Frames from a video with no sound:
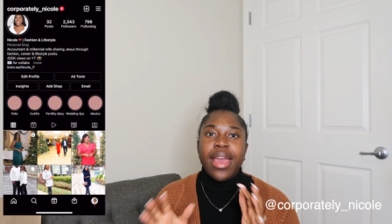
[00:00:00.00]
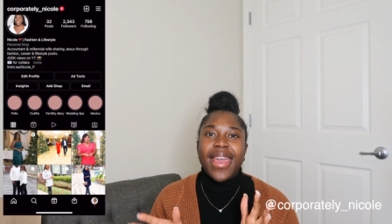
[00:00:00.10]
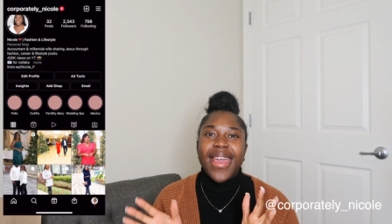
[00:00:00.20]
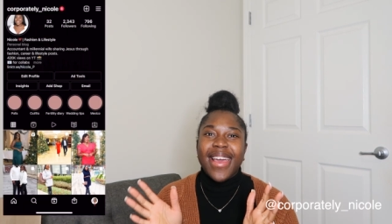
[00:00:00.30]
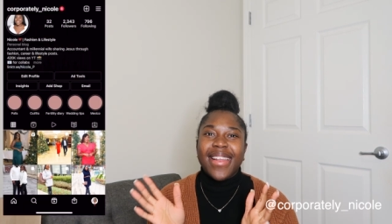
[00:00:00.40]

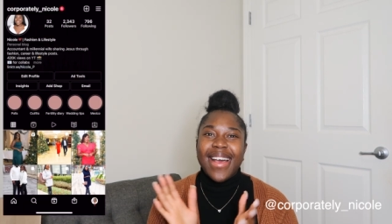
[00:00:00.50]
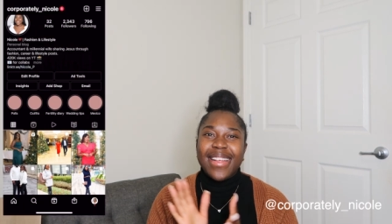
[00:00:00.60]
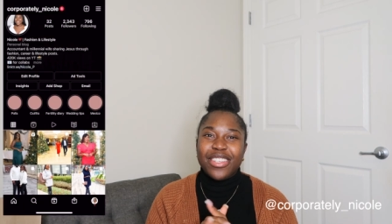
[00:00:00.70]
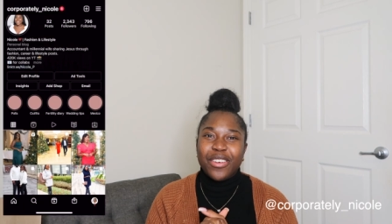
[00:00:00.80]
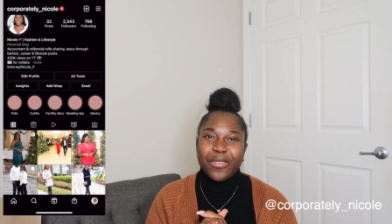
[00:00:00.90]
And
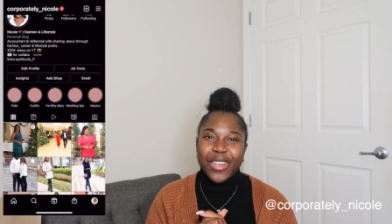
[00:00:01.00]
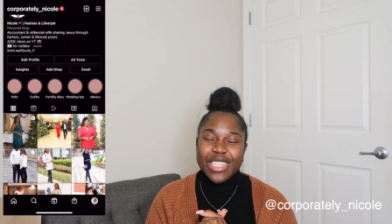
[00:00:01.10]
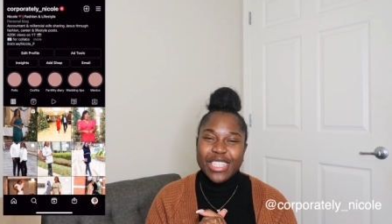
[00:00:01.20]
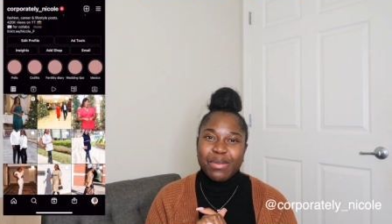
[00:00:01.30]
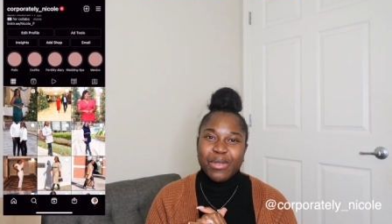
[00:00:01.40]
don't
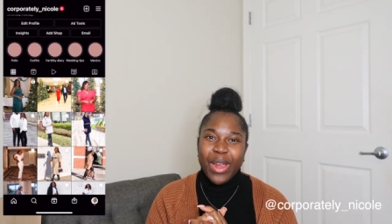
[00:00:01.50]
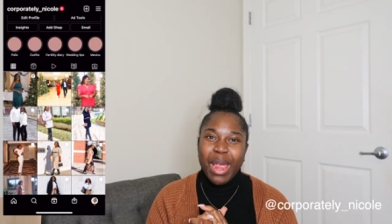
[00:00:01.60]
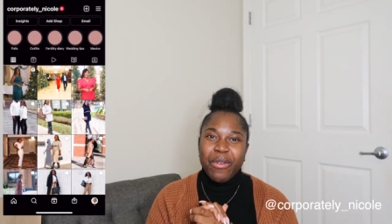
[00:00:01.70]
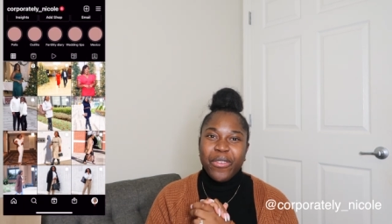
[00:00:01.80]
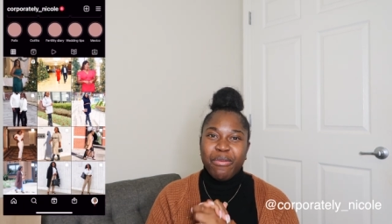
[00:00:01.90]
forget to
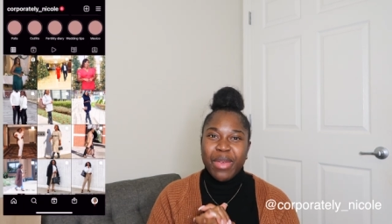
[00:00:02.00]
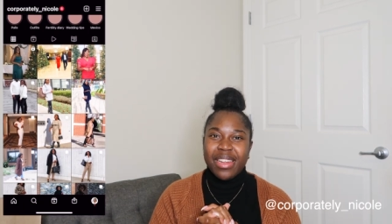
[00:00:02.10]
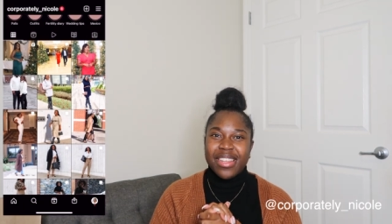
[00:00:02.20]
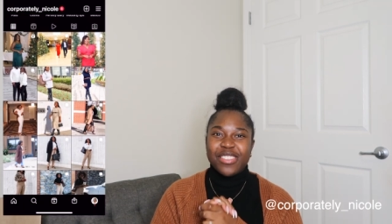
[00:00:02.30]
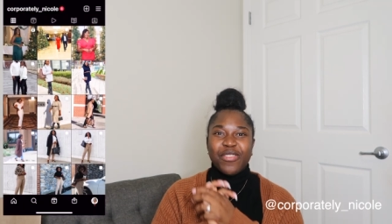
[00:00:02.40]
subscribe if you've
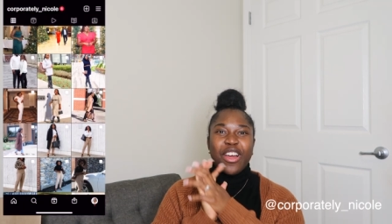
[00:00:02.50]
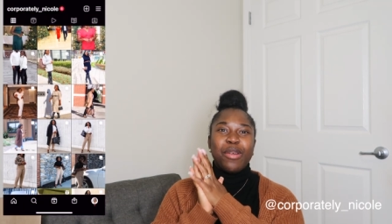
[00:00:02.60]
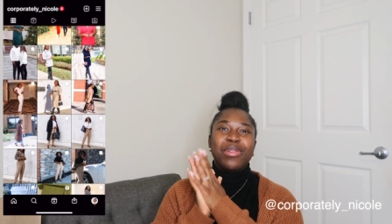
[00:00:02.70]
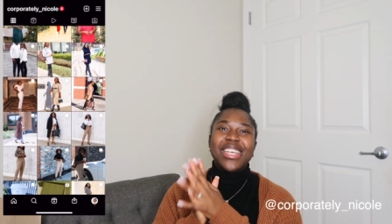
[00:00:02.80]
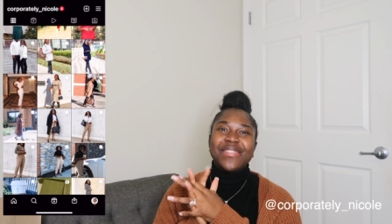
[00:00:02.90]
made it this
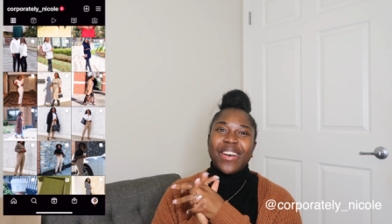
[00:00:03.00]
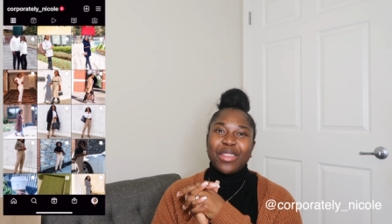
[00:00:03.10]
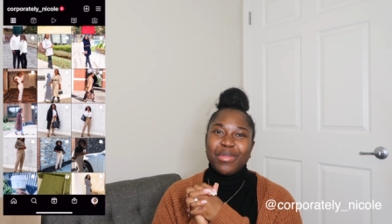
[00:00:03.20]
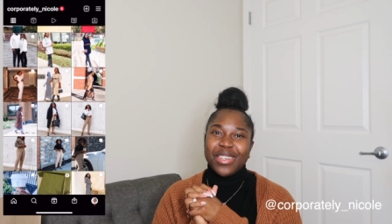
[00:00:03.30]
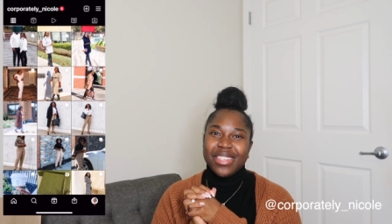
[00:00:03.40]
far. Please
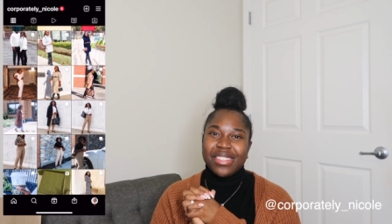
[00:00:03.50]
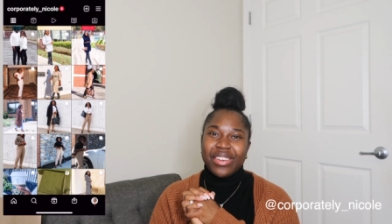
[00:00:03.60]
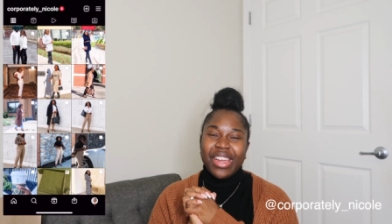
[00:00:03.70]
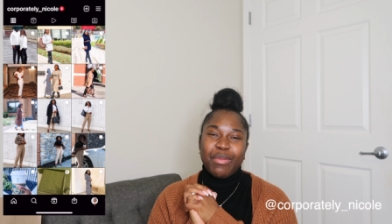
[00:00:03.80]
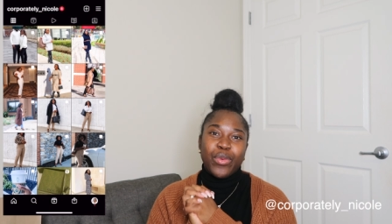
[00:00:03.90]
follow me on
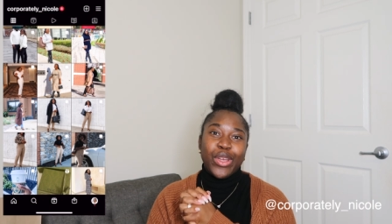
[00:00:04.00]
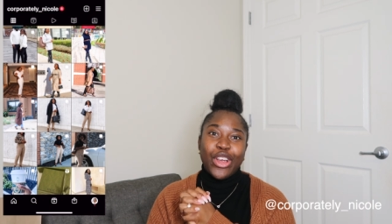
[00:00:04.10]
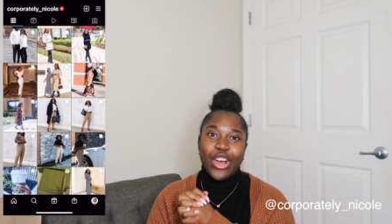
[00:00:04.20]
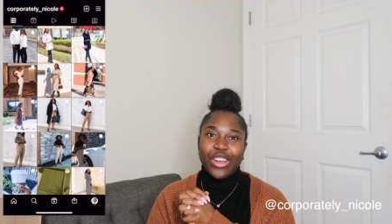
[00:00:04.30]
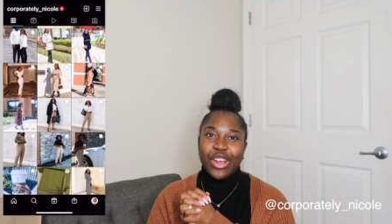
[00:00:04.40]
Instagram. We
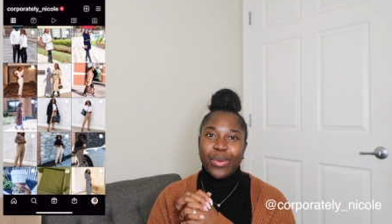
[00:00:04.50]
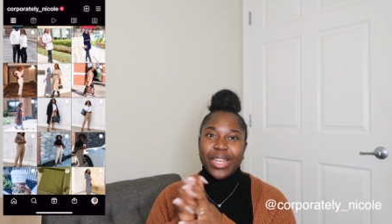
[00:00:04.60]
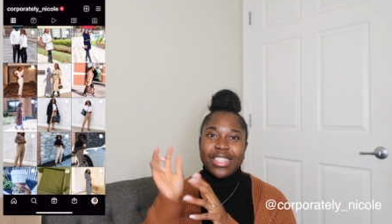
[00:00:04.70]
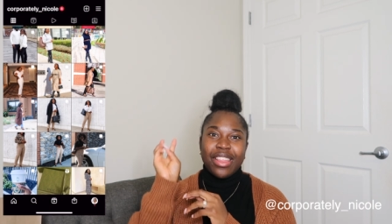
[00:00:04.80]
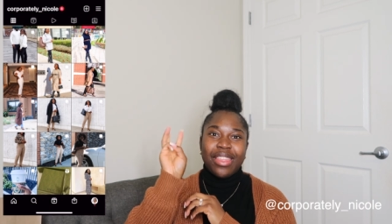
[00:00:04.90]
are on our
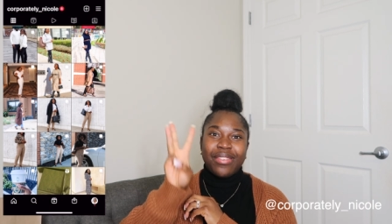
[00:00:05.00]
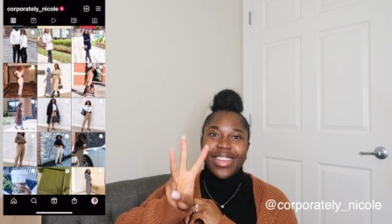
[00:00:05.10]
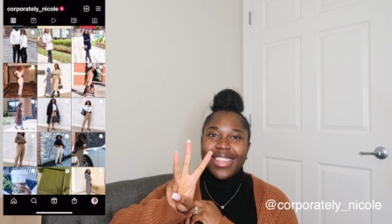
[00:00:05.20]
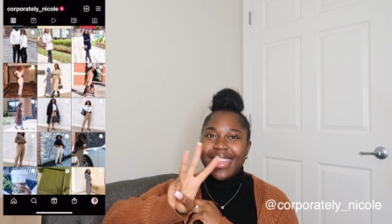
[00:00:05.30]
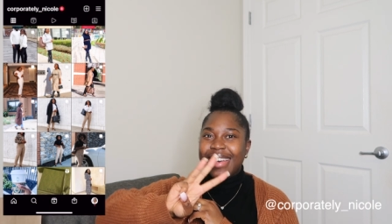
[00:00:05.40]
way to
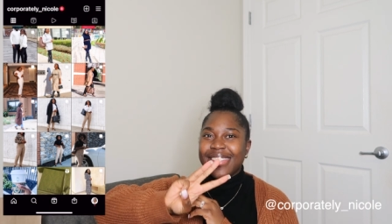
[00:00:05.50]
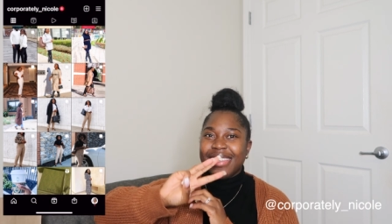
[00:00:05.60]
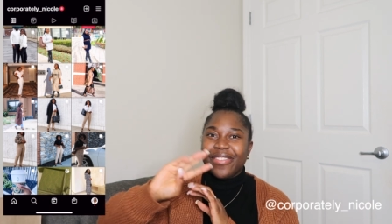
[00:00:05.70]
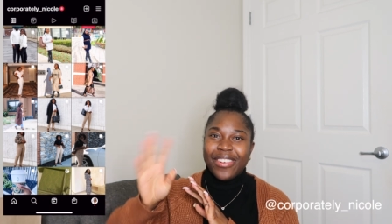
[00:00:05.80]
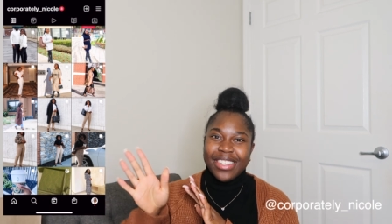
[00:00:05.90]
three
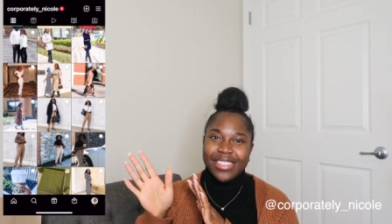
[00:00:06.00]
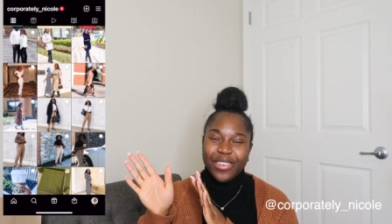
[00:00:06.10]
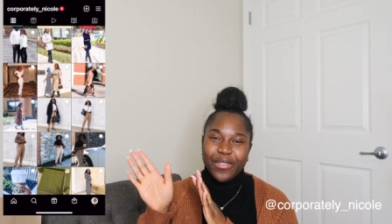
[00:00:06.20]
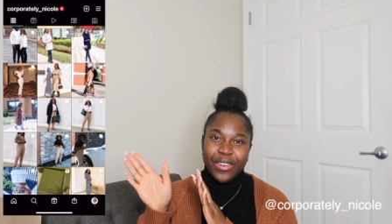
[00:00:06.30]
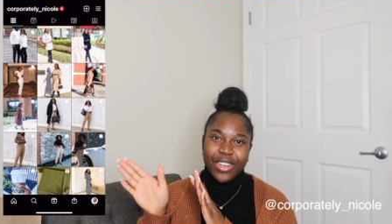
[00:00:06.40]
thousand friends
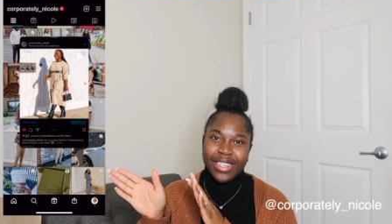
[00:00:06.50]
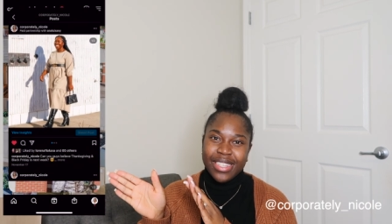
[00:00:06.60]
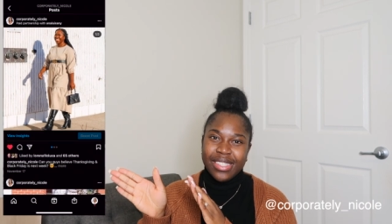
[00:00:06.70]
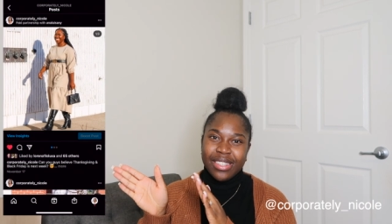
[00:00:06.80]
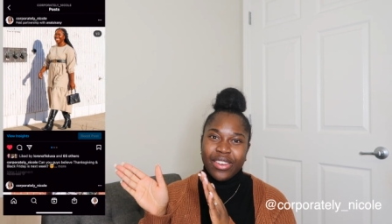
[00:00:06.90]
over on
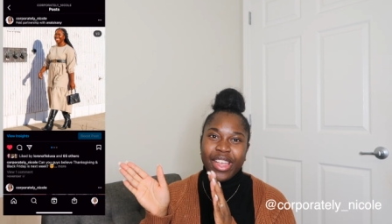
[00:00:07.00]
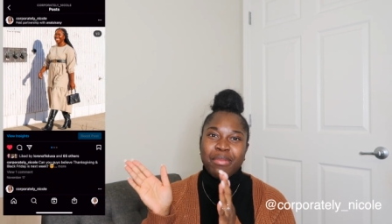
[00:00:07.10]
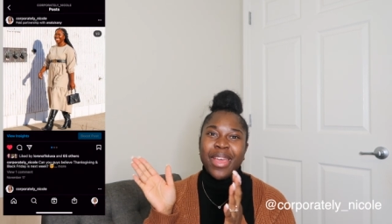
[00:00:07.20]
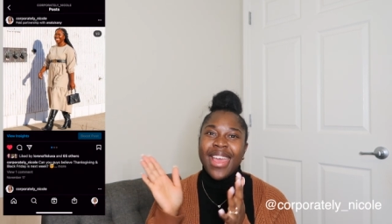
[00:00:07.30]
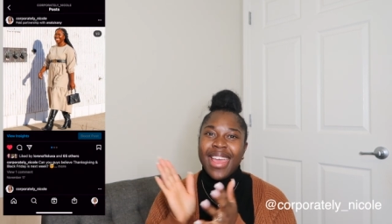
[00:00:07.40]

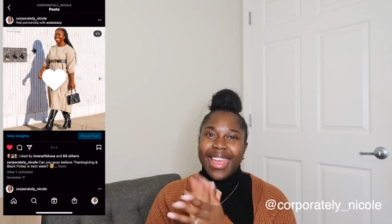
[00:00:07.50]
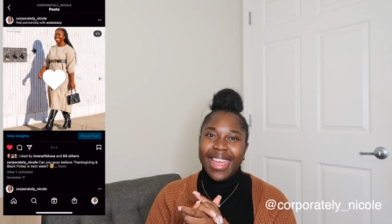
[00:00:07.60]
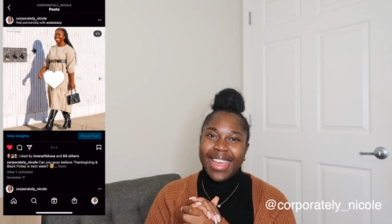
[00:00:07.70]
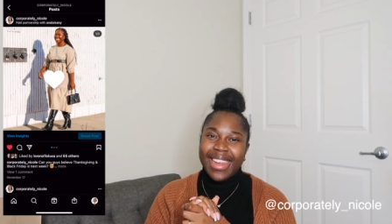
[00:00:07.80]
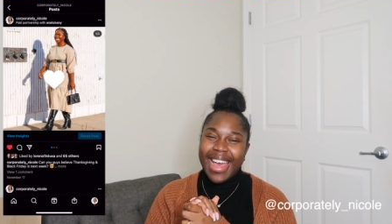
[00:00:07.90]
Instagram.
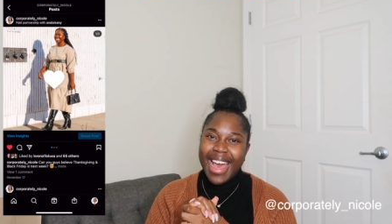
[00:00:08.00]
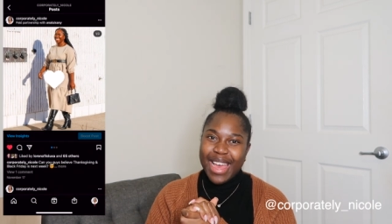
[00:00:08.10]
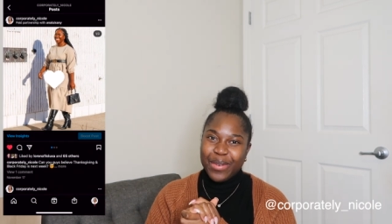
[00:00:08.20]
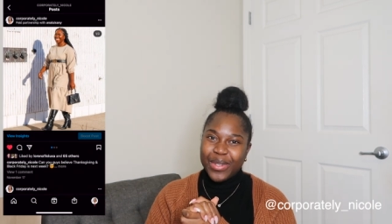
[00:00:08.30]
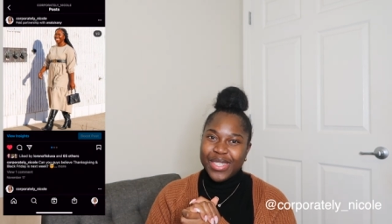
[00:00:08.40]
And
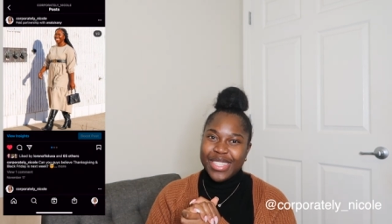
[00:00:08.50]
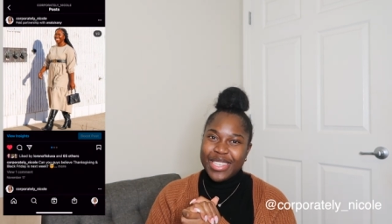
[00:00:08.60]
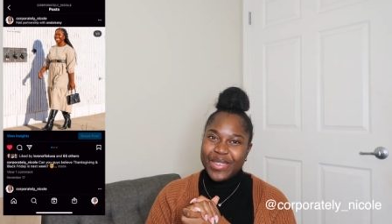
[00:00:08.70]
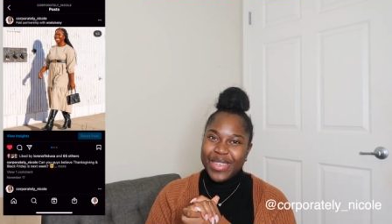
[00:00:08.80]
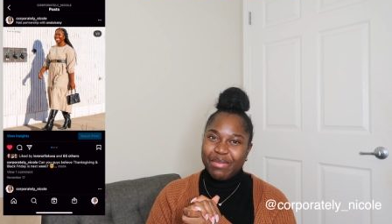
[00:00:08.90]
I will see
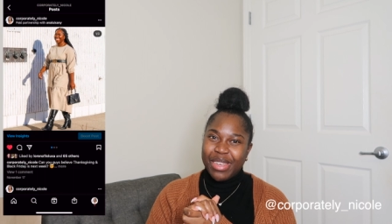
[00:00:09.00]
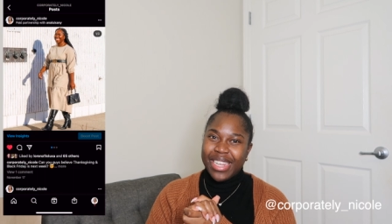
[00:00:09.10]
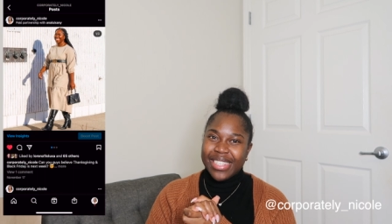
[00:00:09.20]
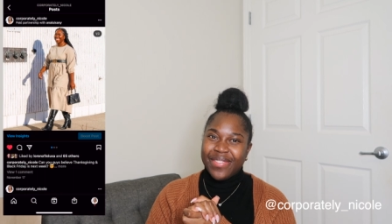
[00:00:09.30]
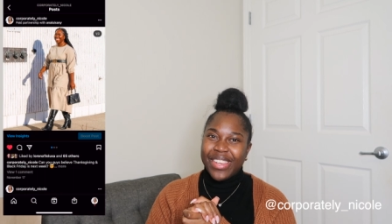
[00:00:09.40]
you in my
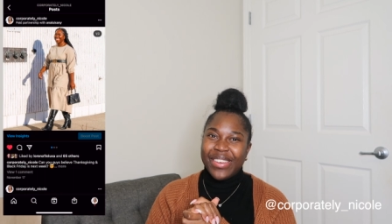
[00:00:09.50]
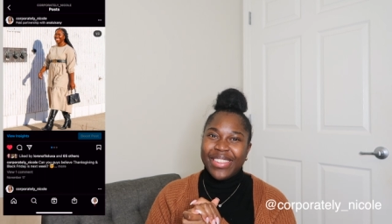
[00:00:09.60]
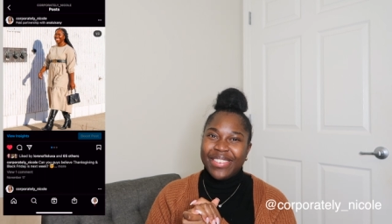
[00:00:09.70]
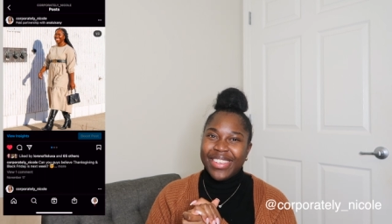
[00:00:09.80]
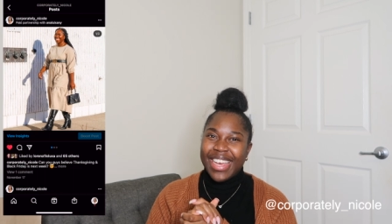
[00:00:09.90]
next video.
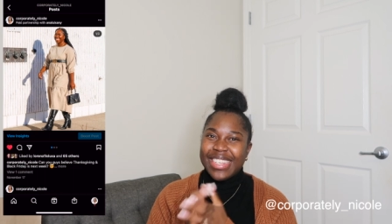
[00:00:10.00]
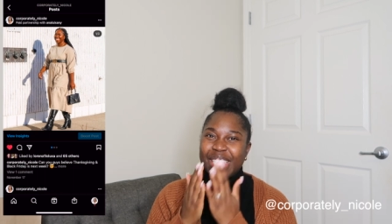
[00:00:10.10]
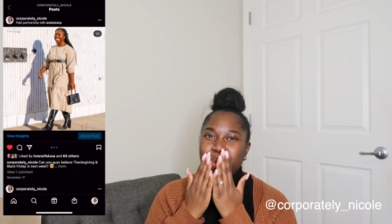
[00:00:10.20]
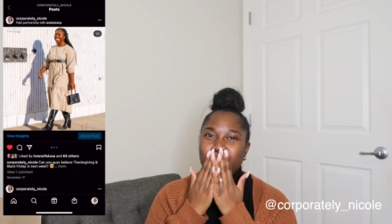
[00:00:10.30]
Love you guys.